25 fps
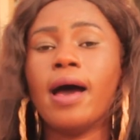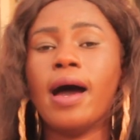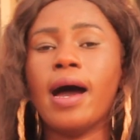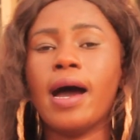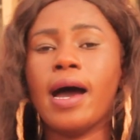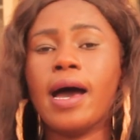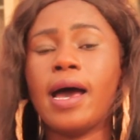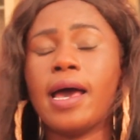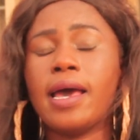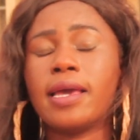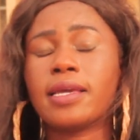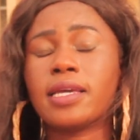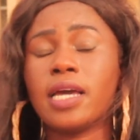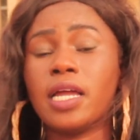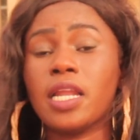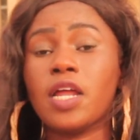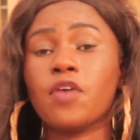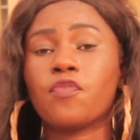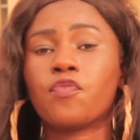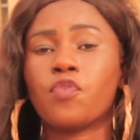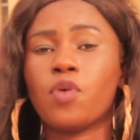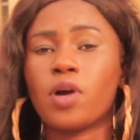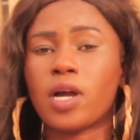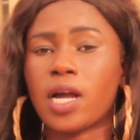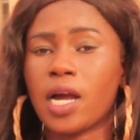I
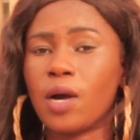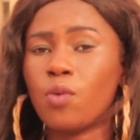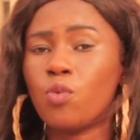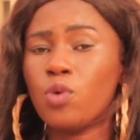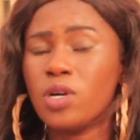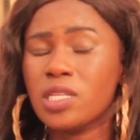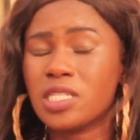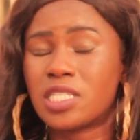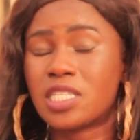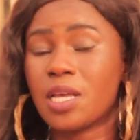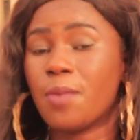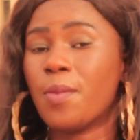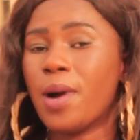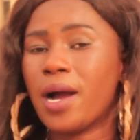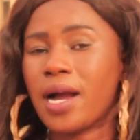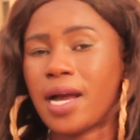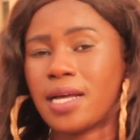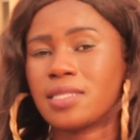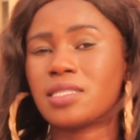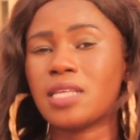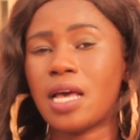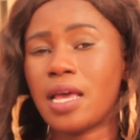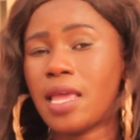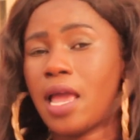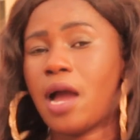gana for can won se man
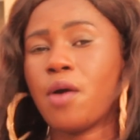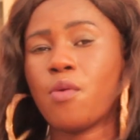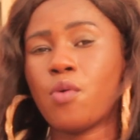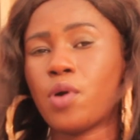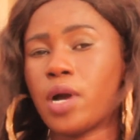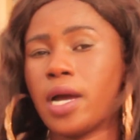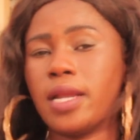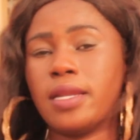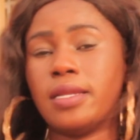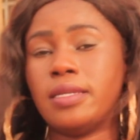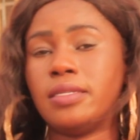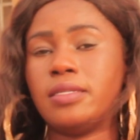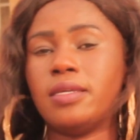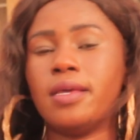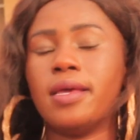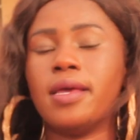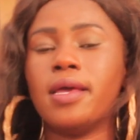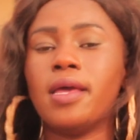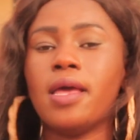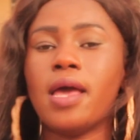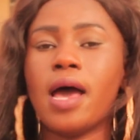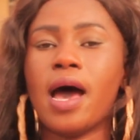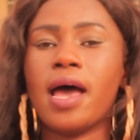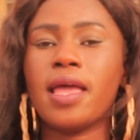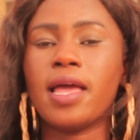kasa ya wo kan de.
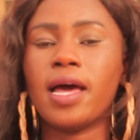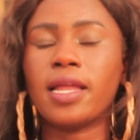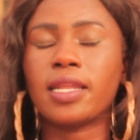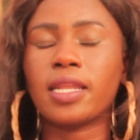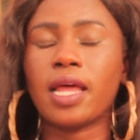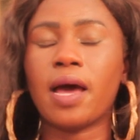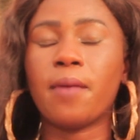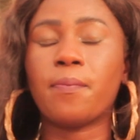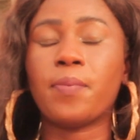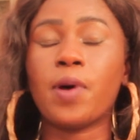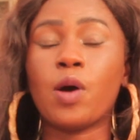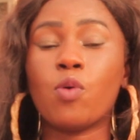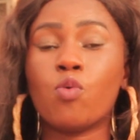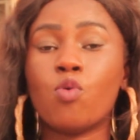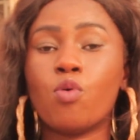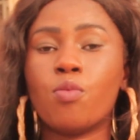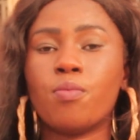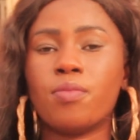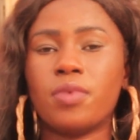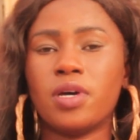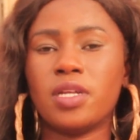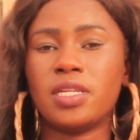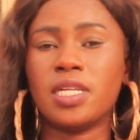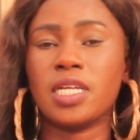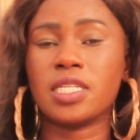I am na ba
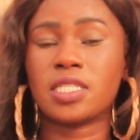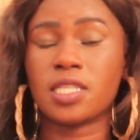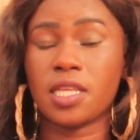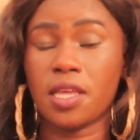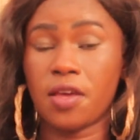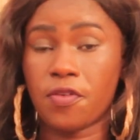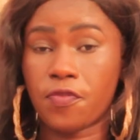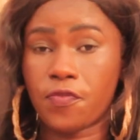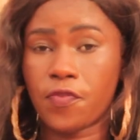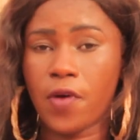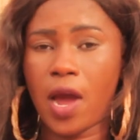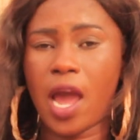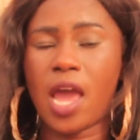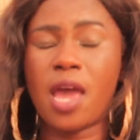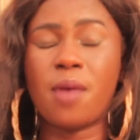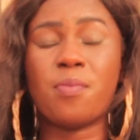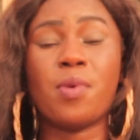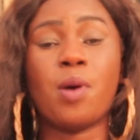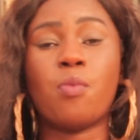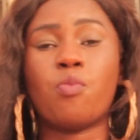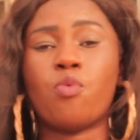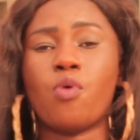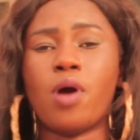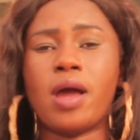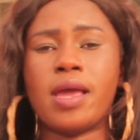wom na se ye fa e
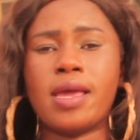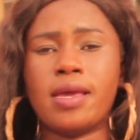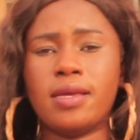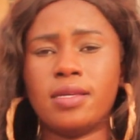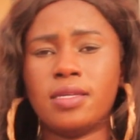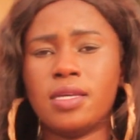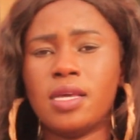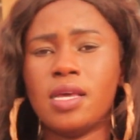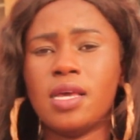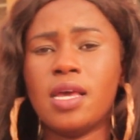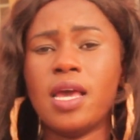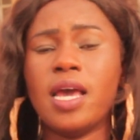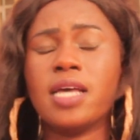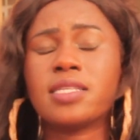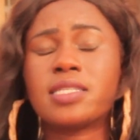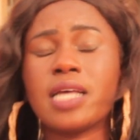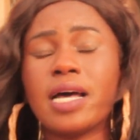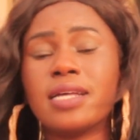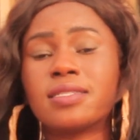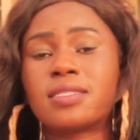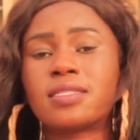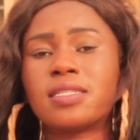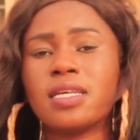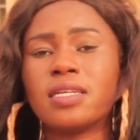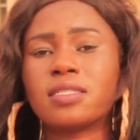be boye. E
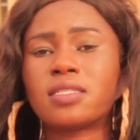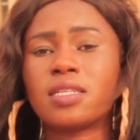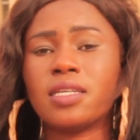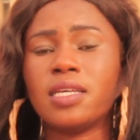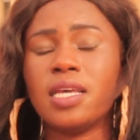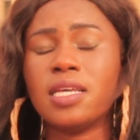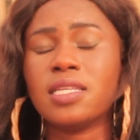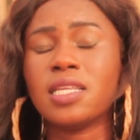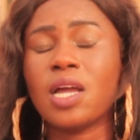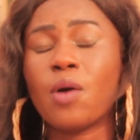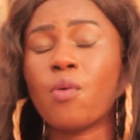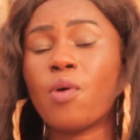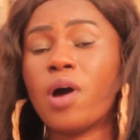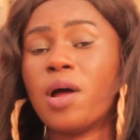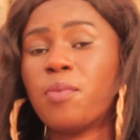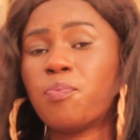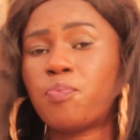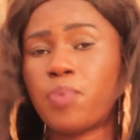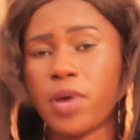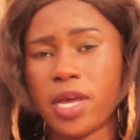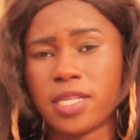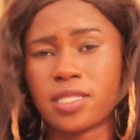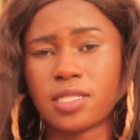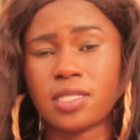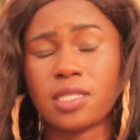sa se se ye nya one
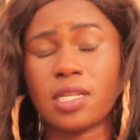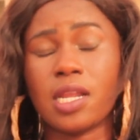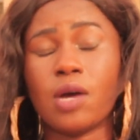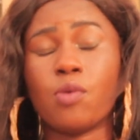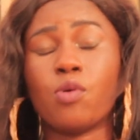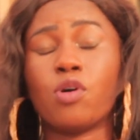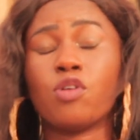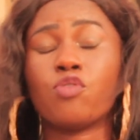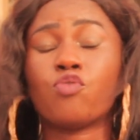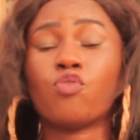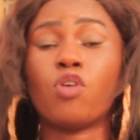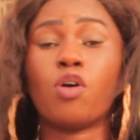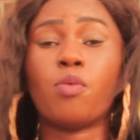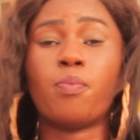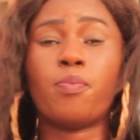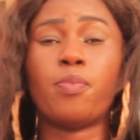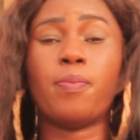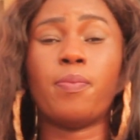person na wono